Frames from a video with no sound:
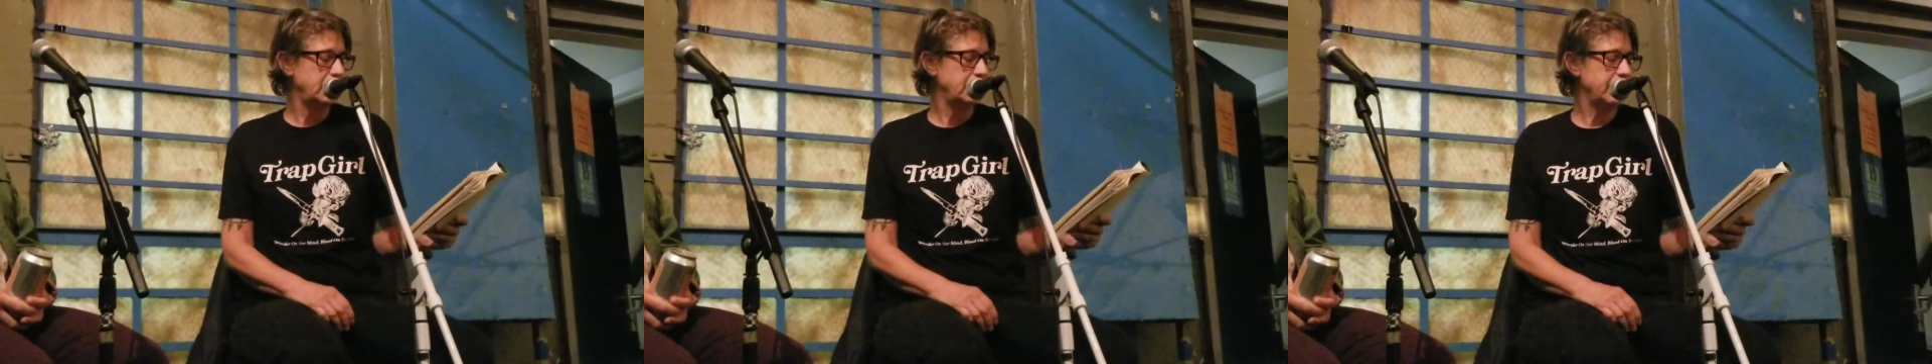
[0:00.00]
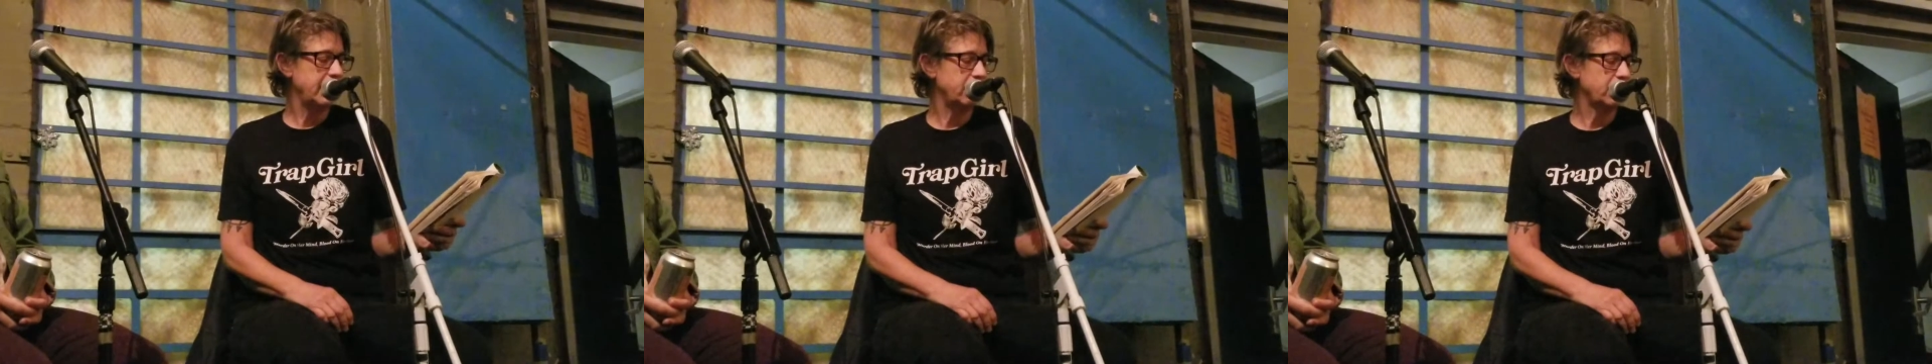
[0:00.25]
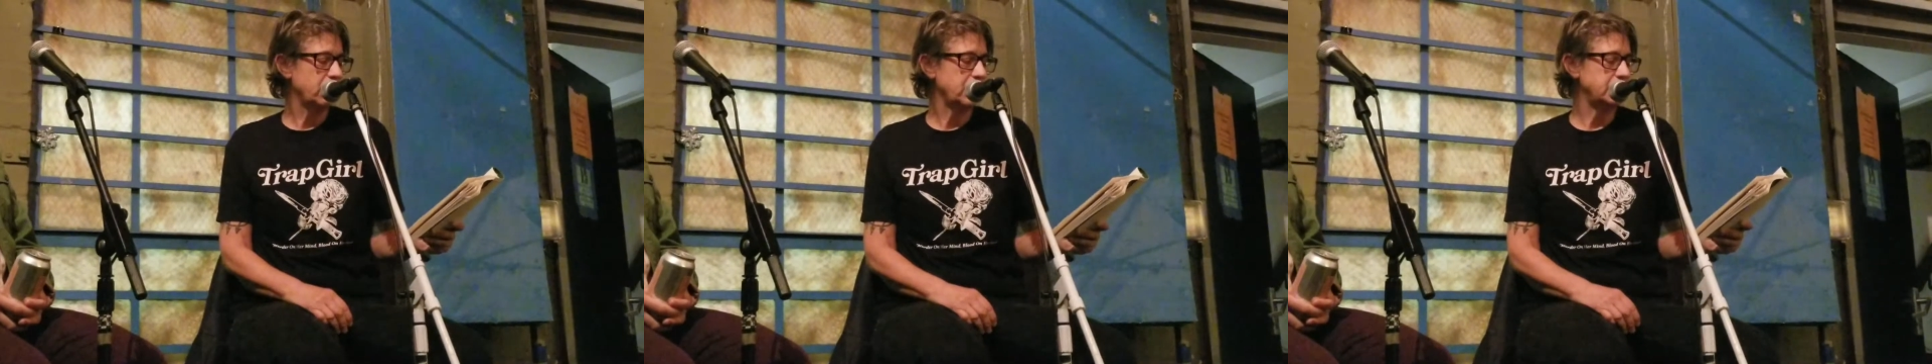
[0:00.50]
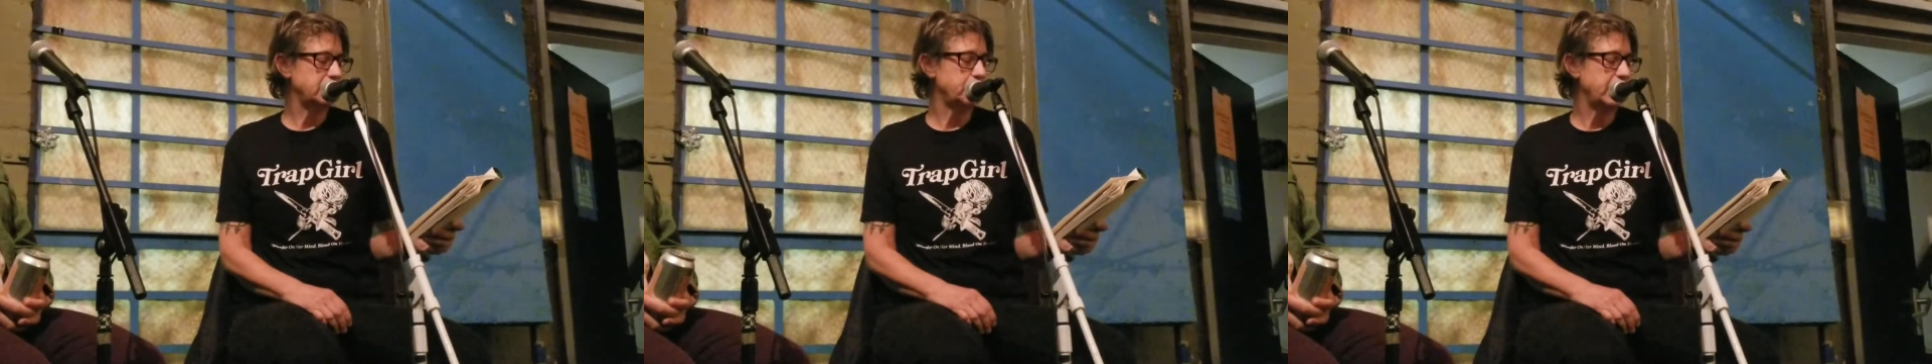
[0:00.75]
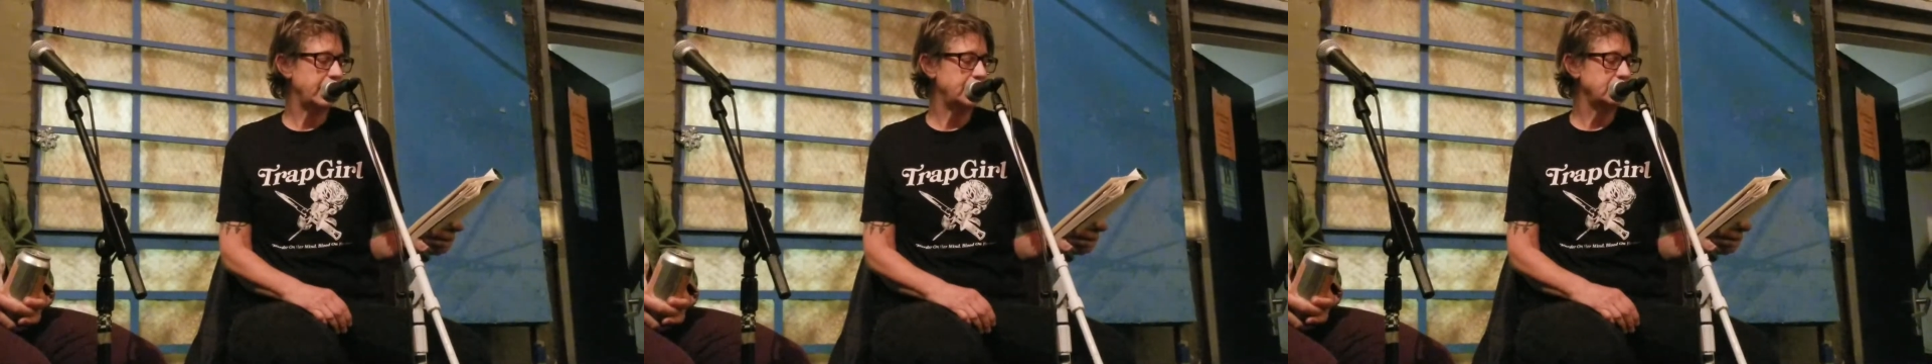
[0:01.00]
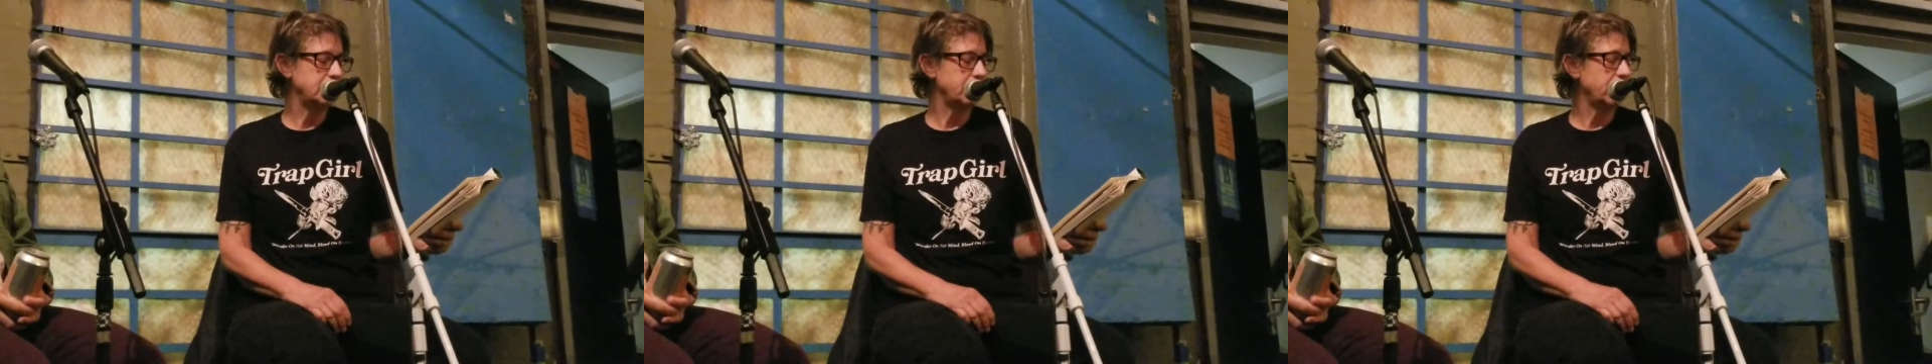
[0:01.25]
who gave a crust of bread
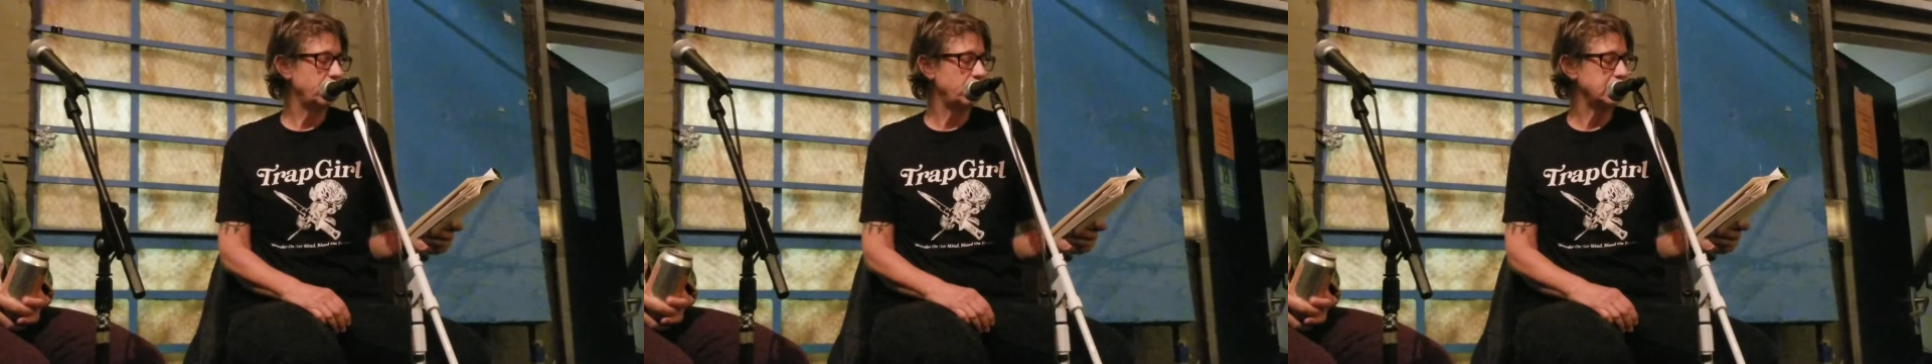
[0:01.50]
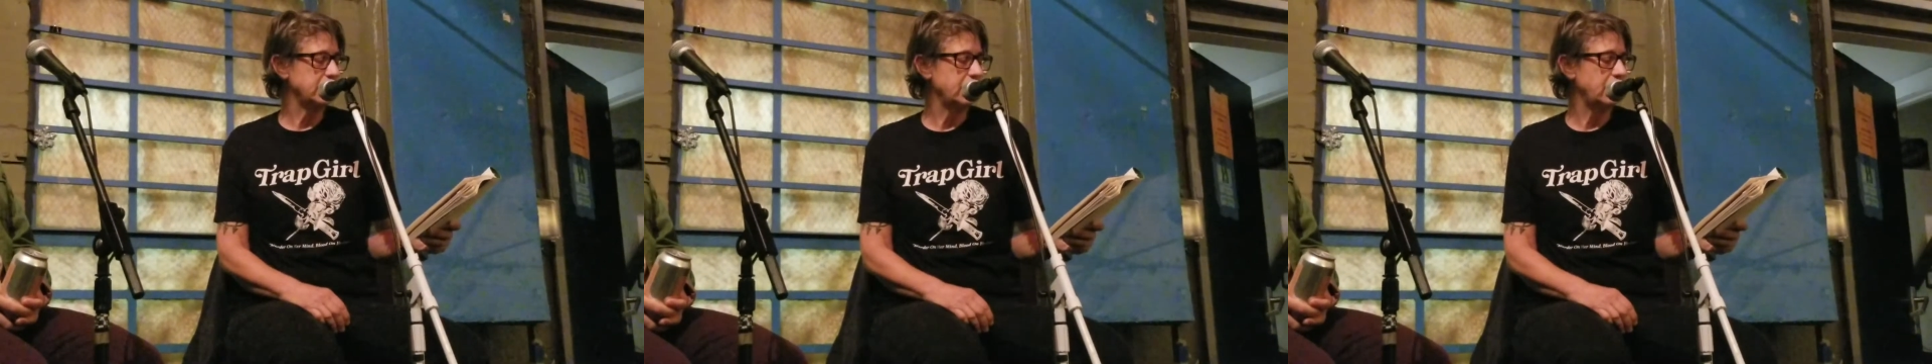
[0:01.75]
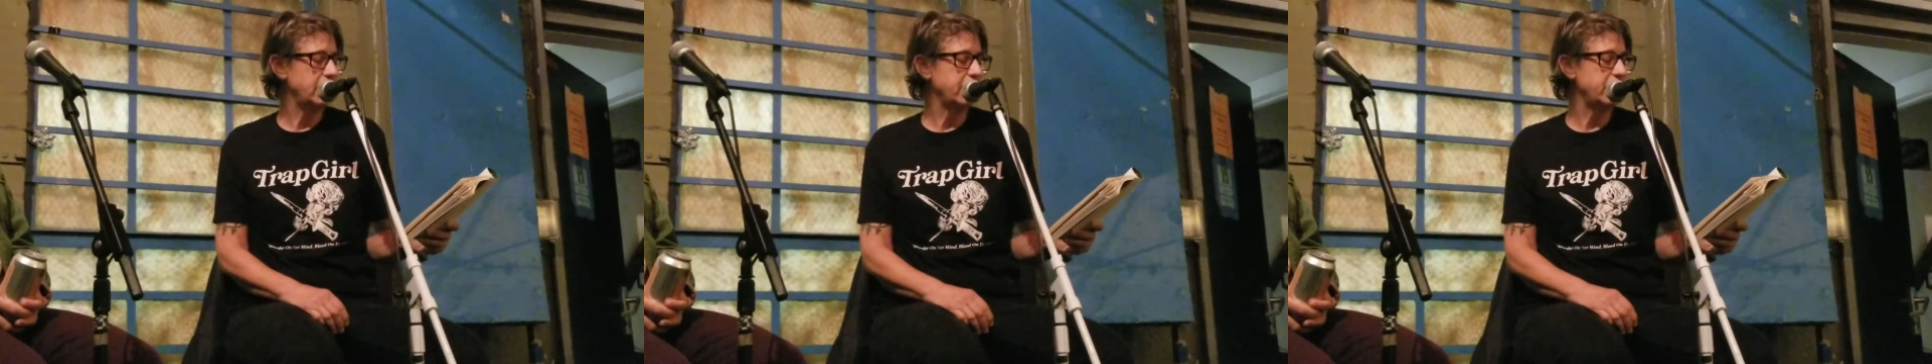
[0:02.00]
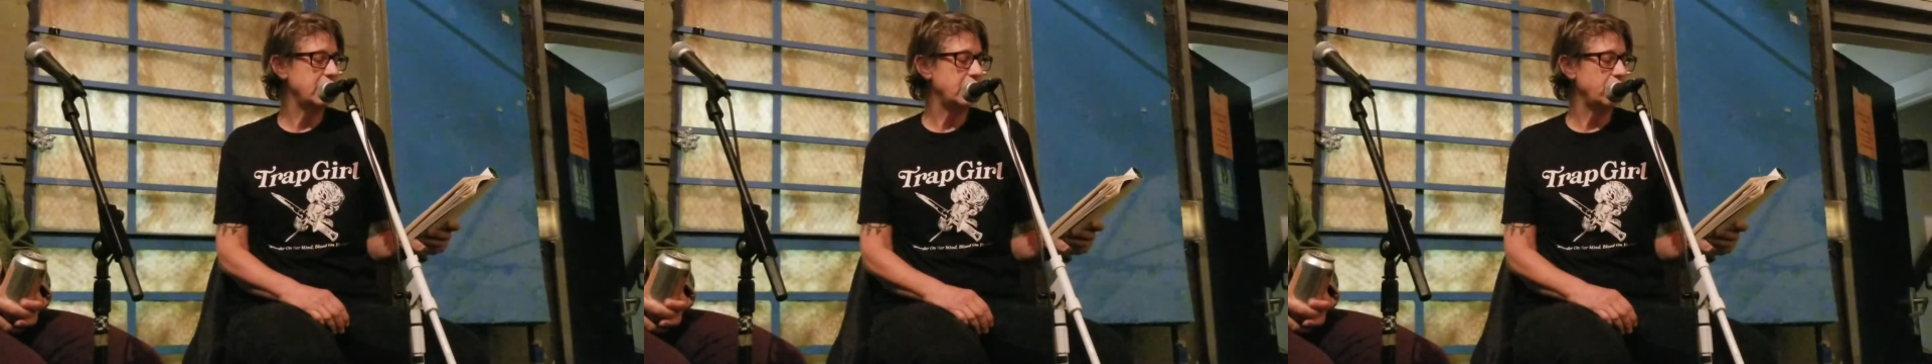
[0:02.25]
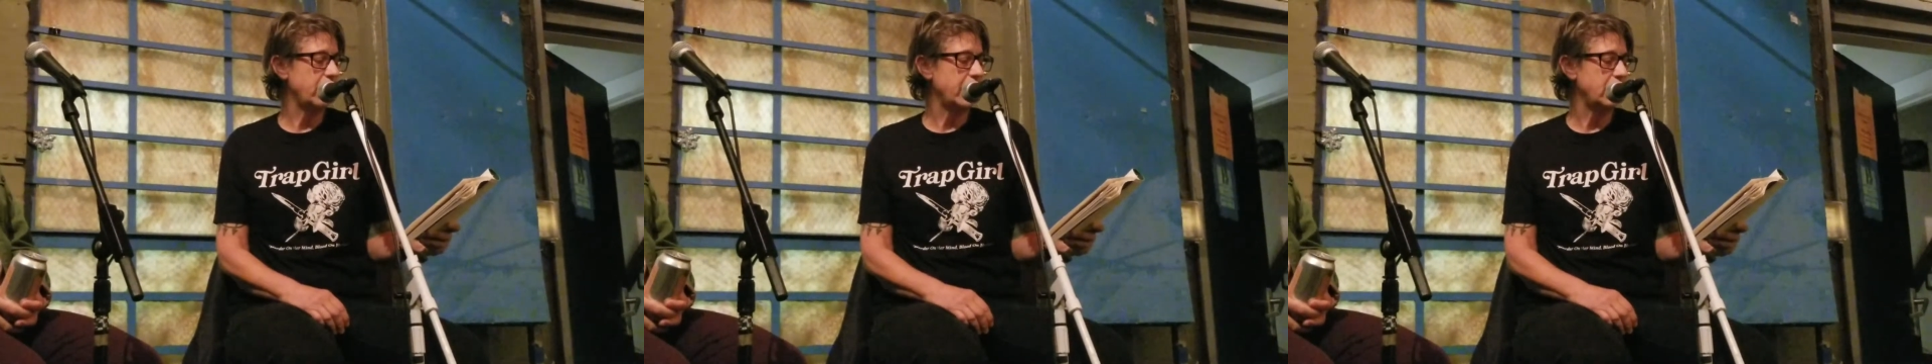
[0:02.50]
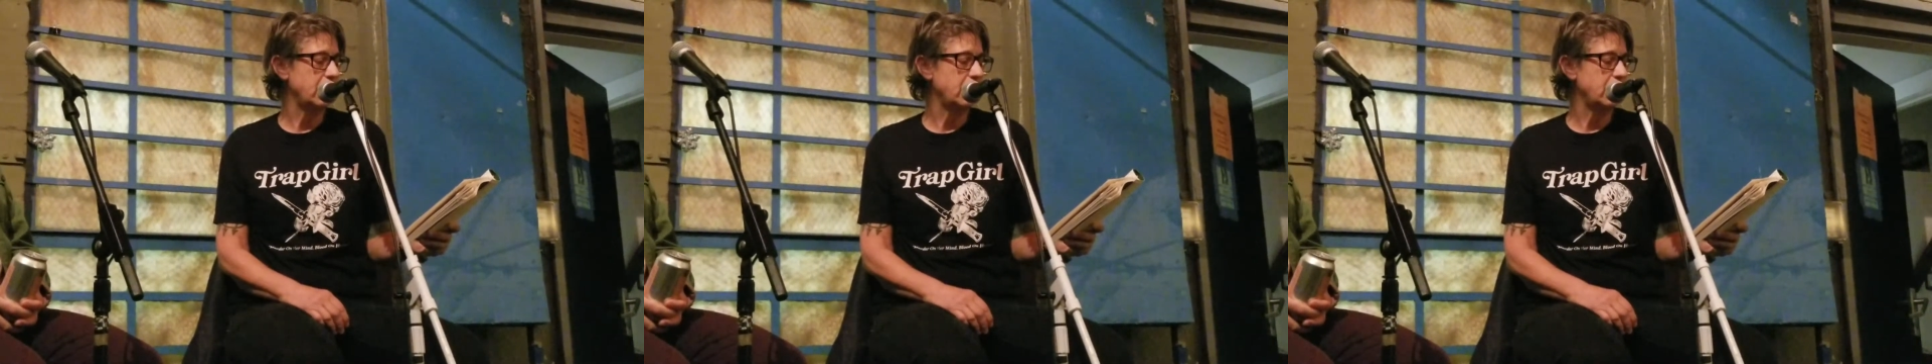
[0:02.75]
to someone who wasn't going to live anyway.